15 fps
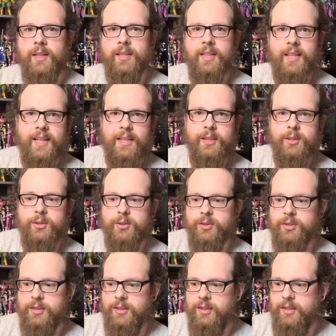
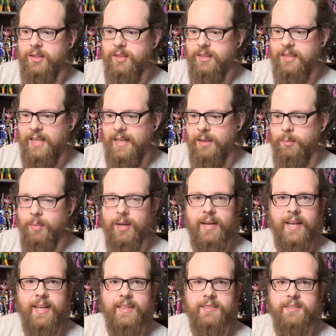collectors kind of butt
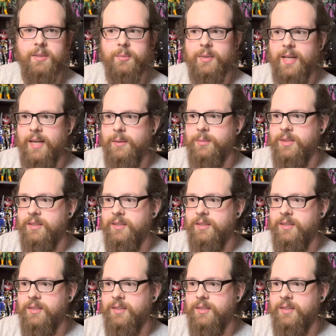heads sometimes.